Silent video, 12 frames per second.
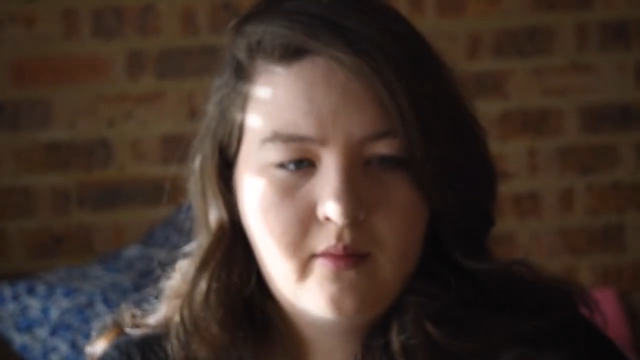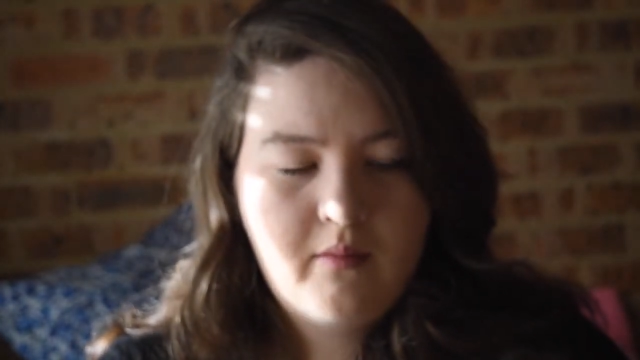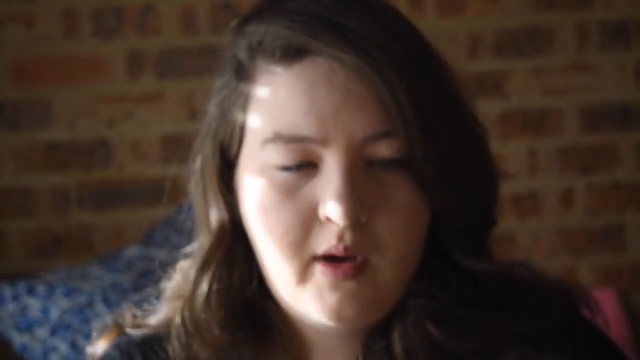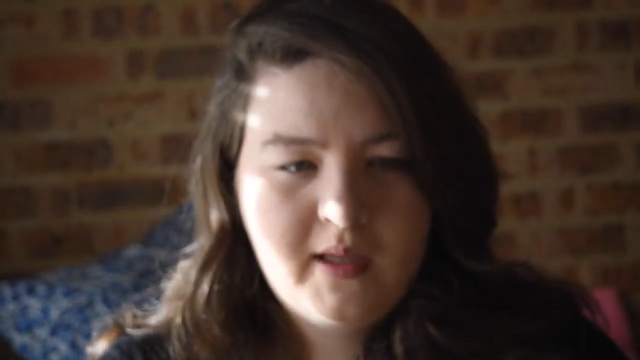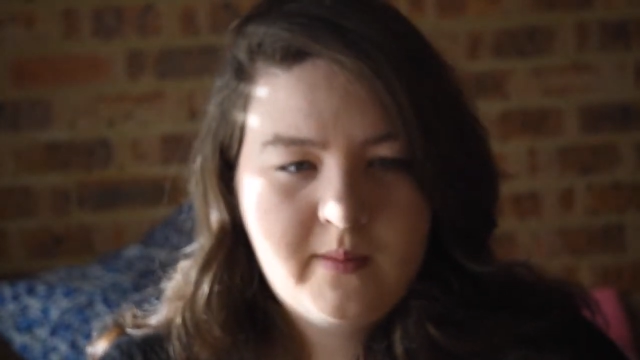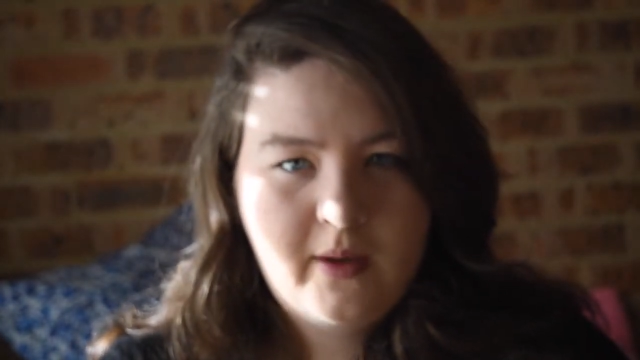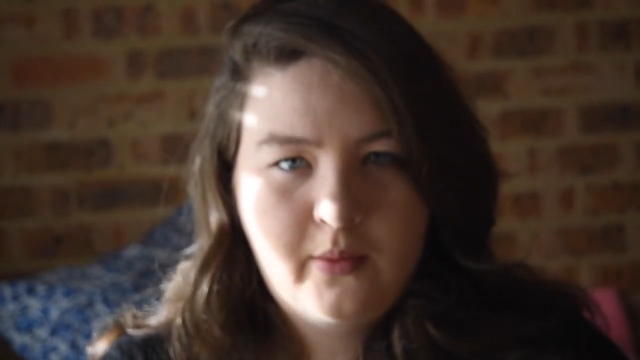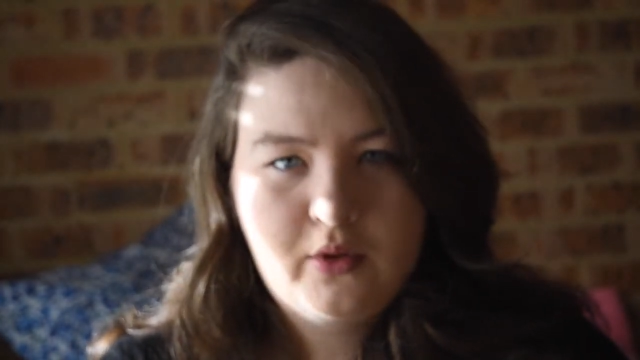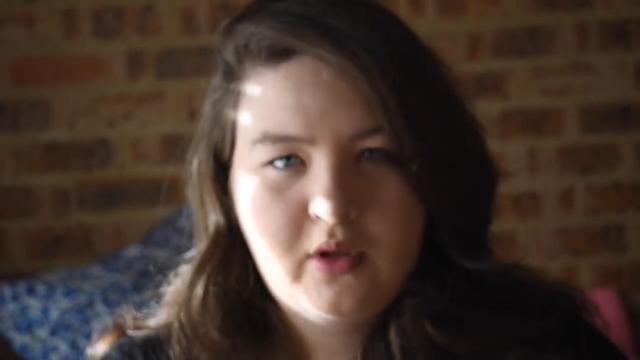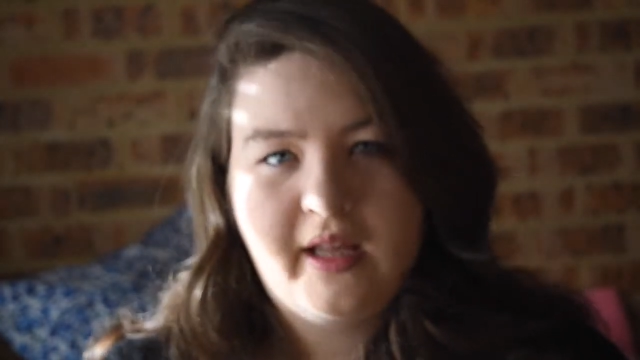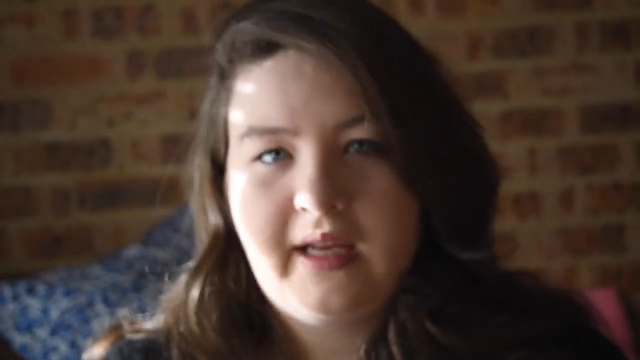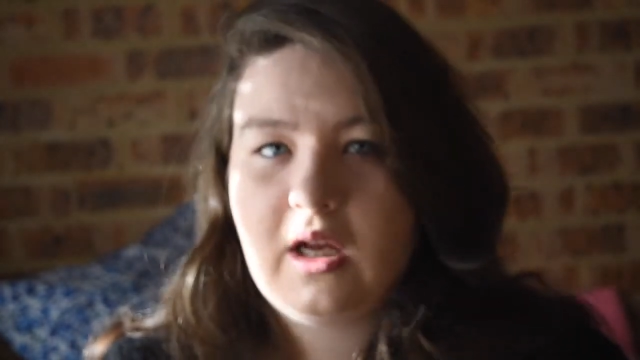Most people
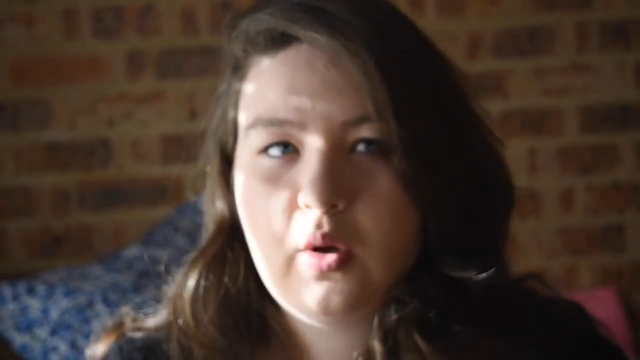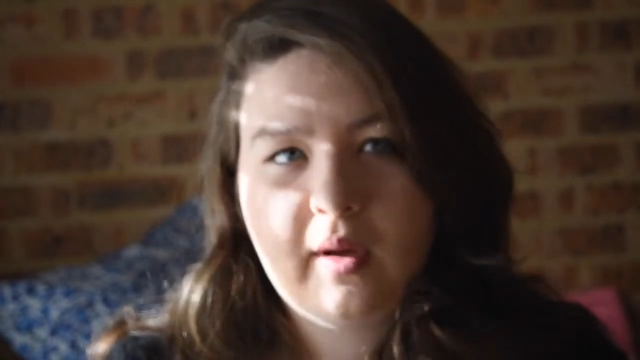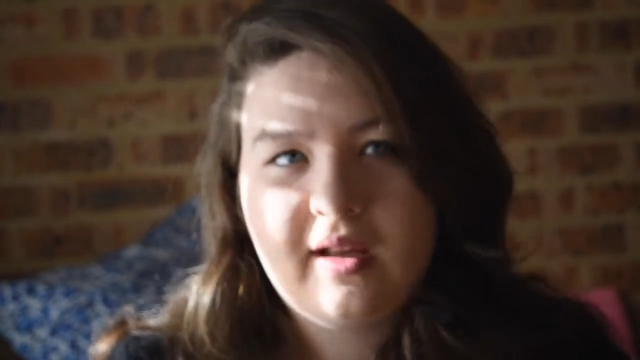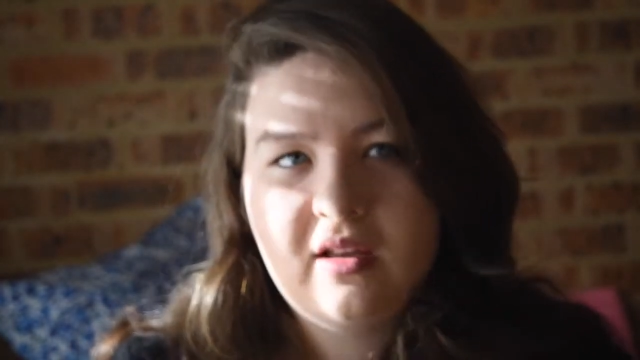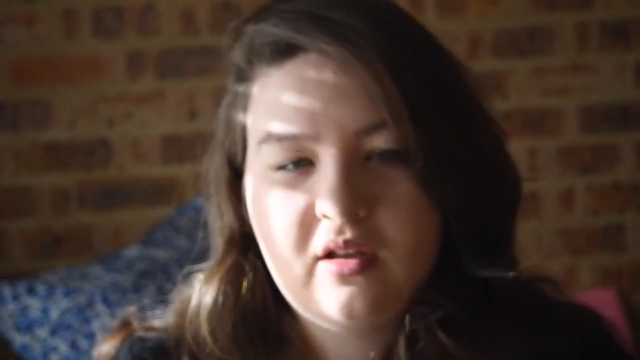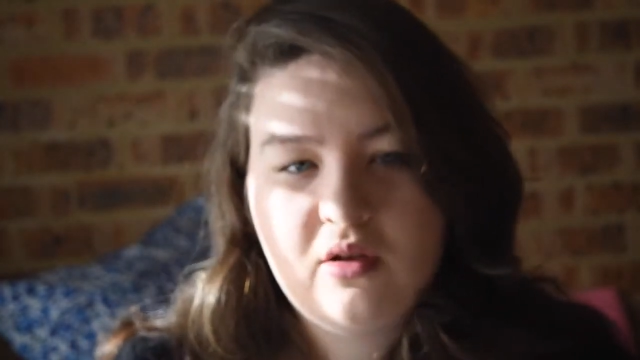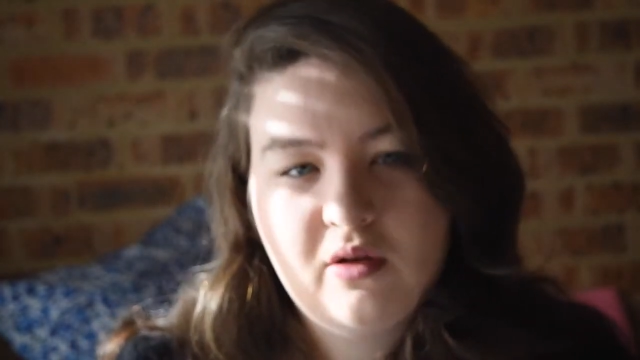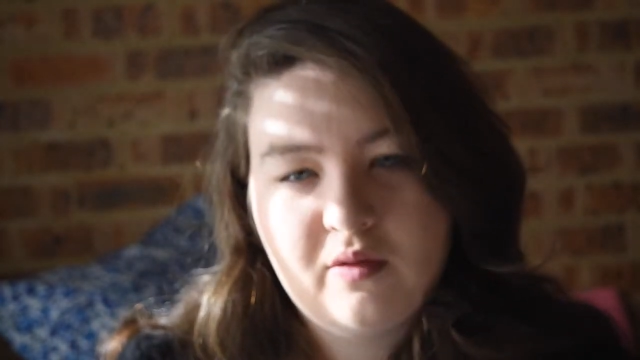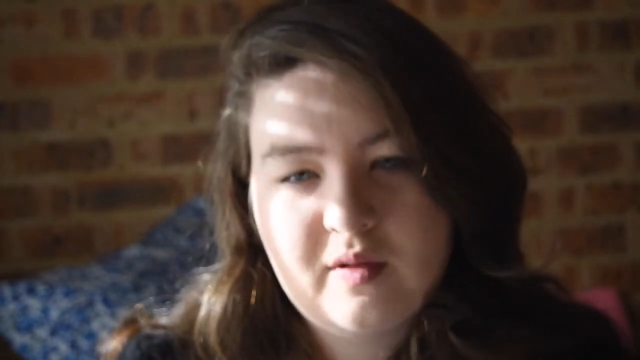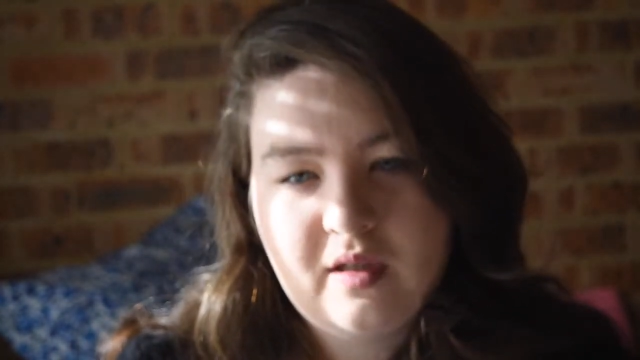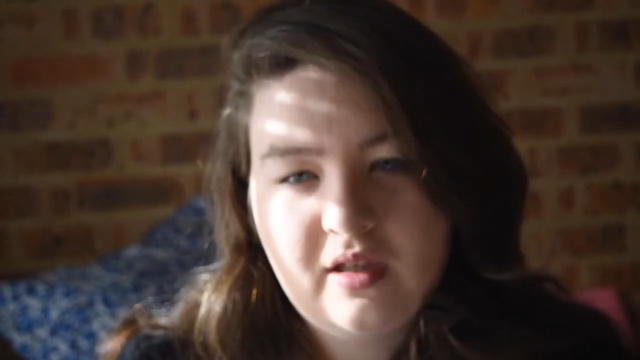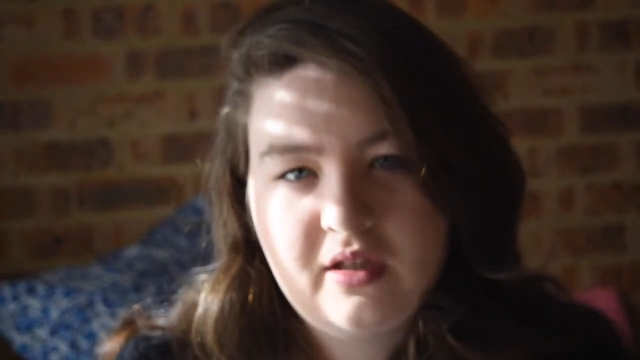do like a quick
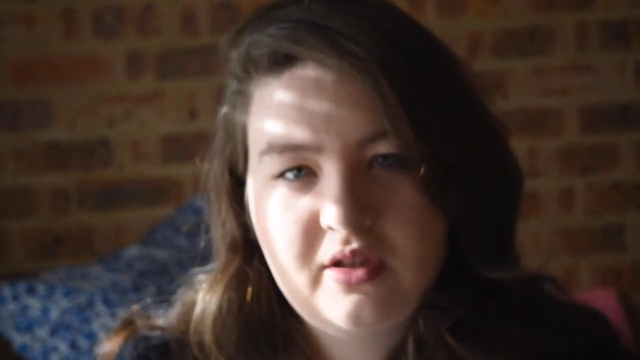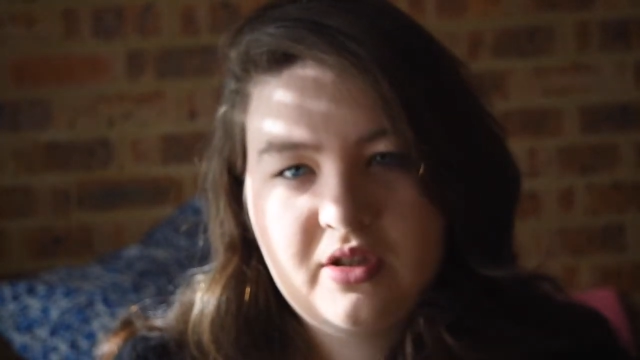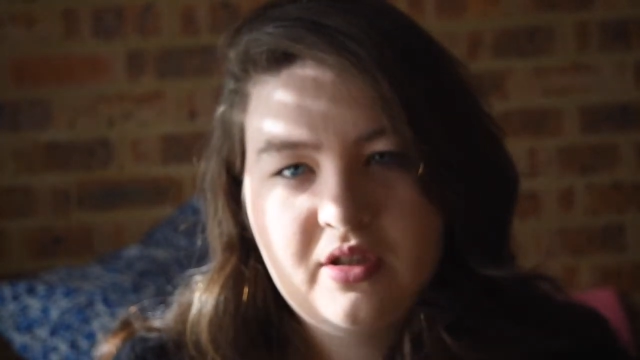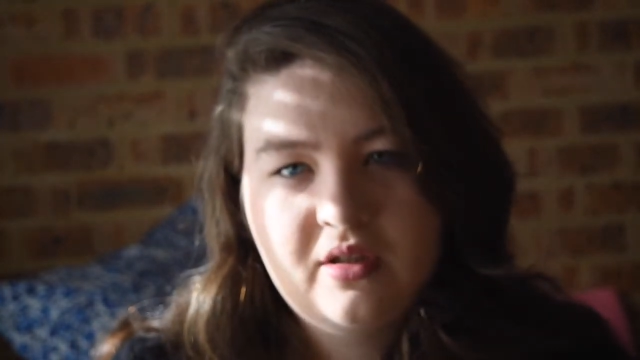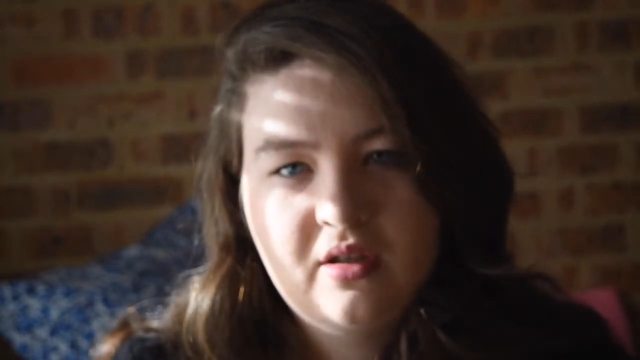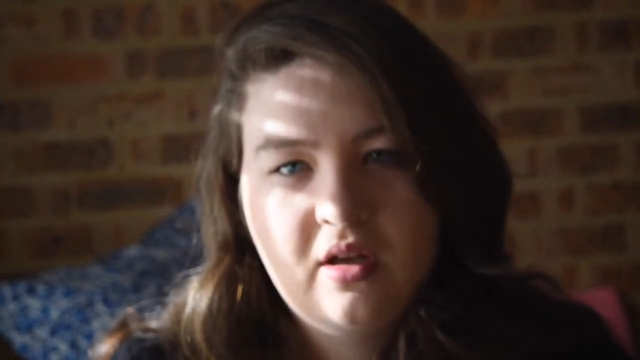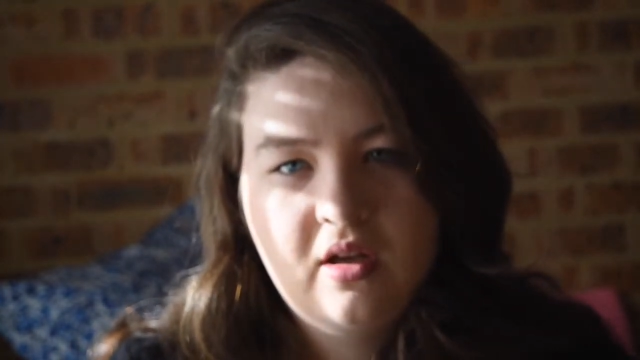Google search.